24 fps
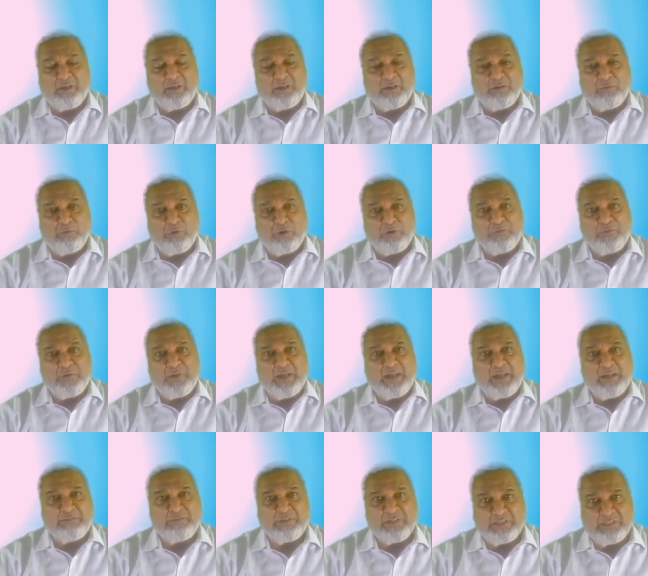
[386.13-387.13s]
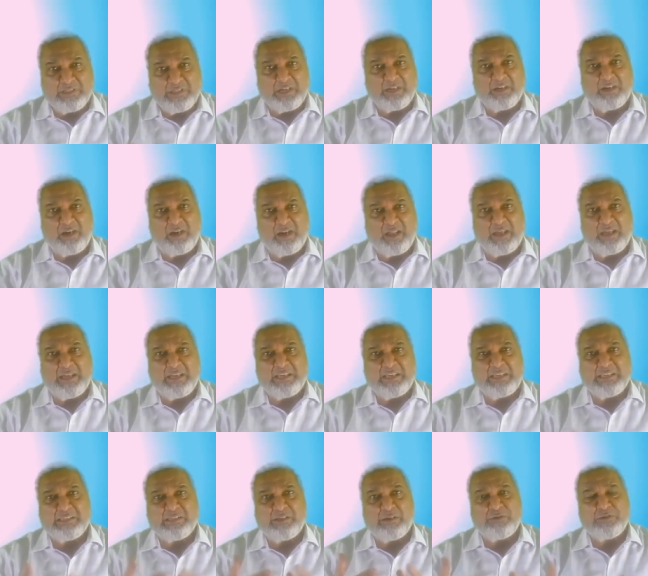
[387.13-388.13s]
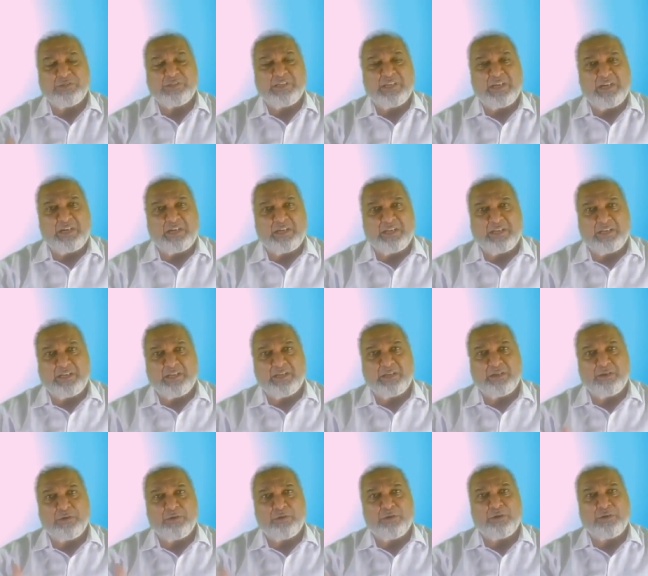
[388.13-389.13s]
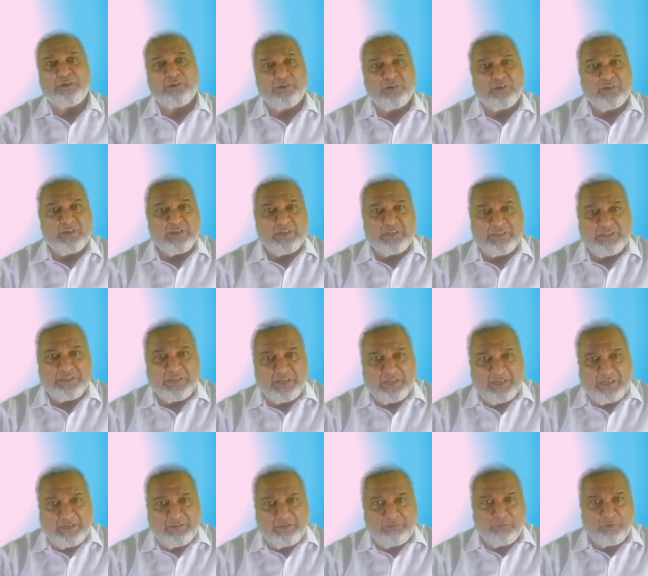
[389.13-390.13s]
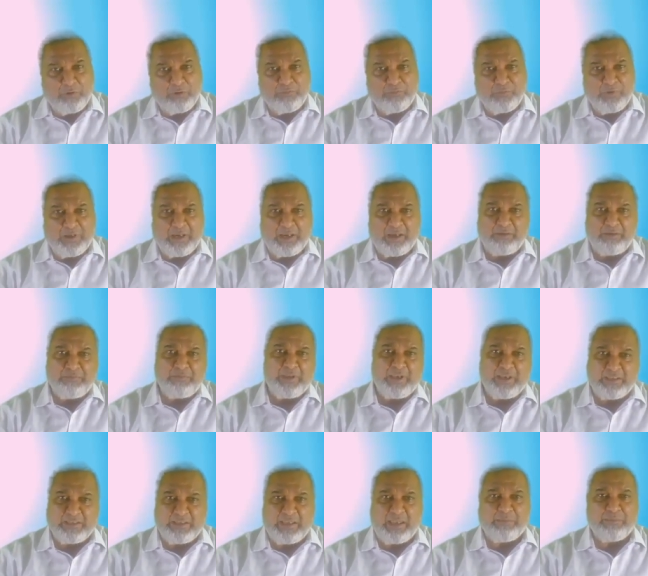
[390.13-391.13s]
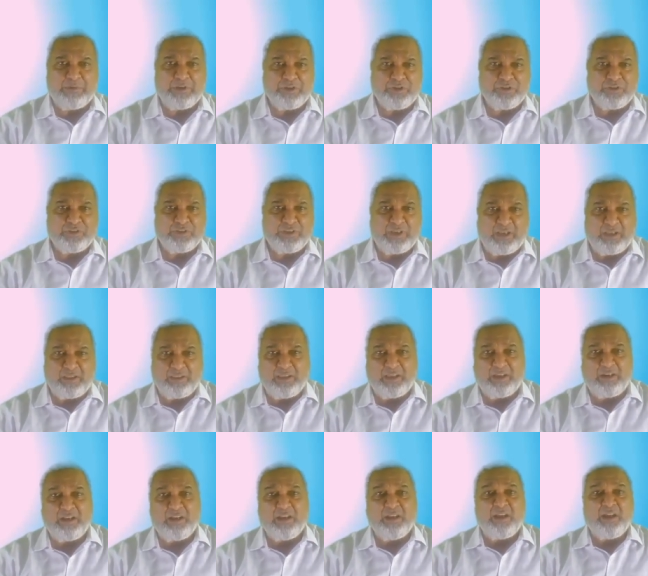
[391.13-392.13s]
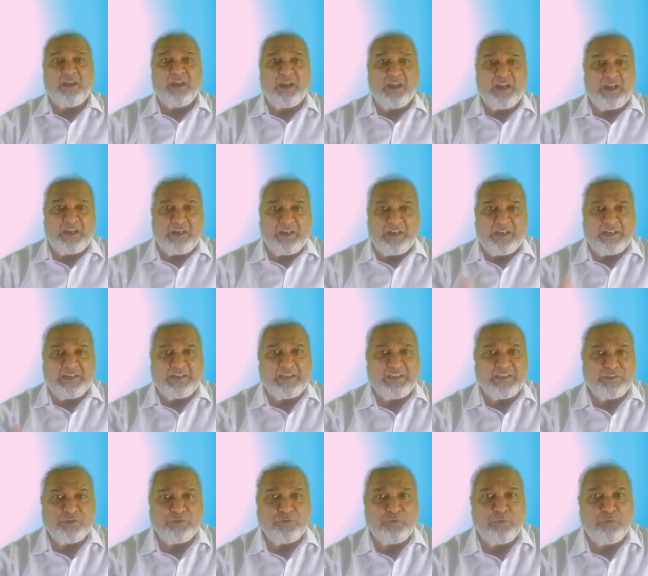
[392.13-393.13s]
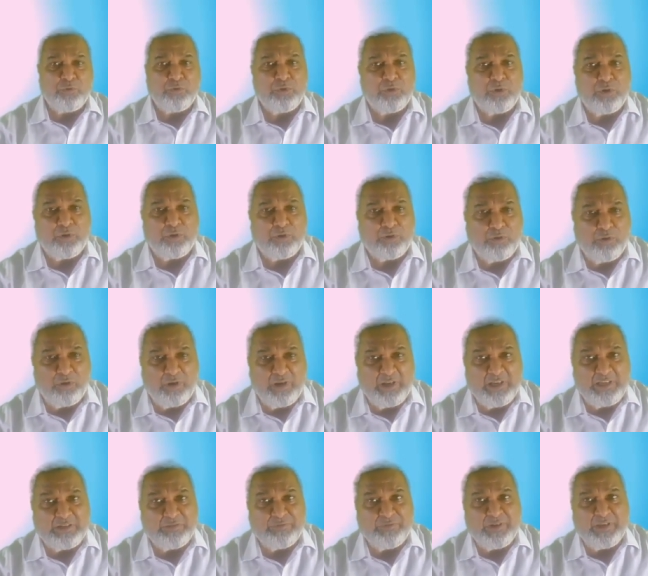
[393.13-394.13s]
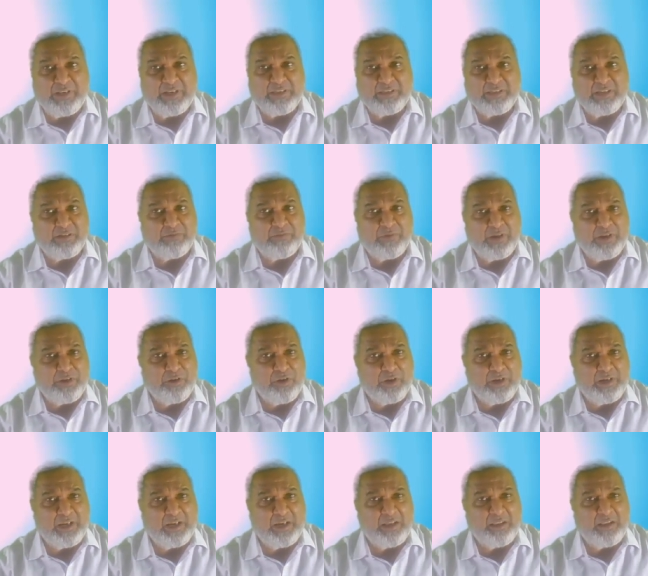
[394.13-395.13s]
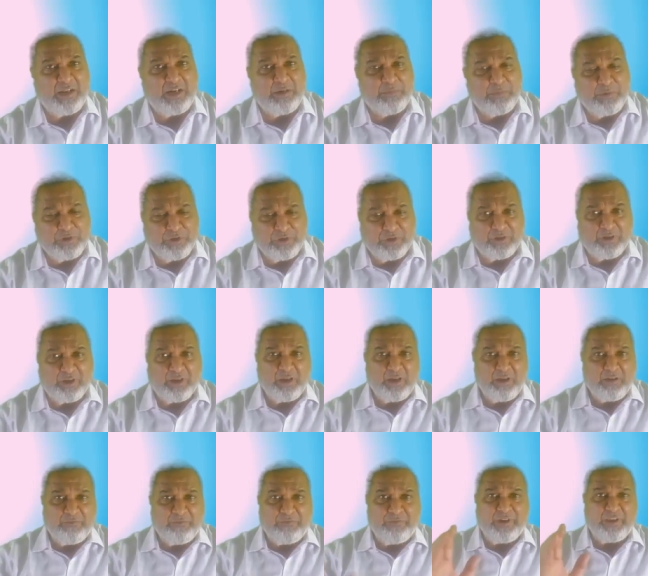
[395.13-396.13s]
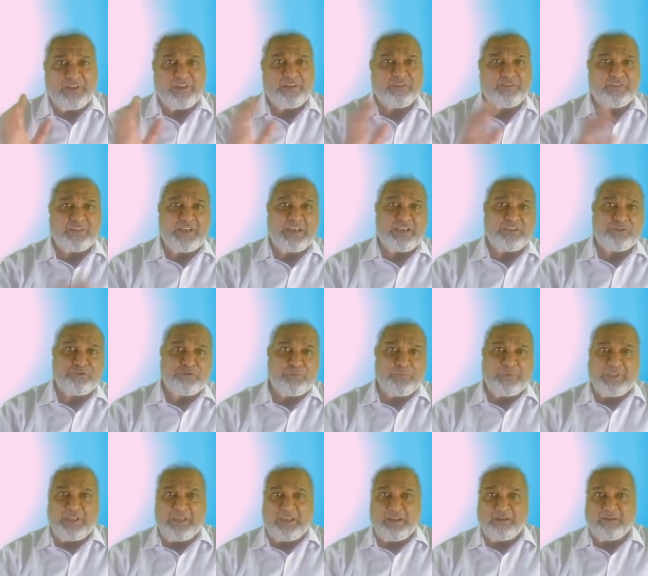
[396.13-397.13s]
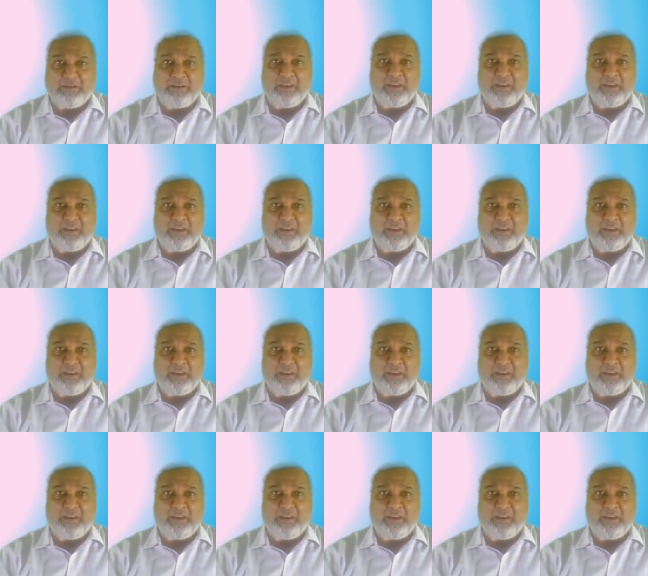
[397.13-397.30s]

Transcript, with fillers: what we have, the centralized or CET or JE, what we have, the examinations are there, and latest school or college fee receipt where you have taken admission, fee receipt has to be there.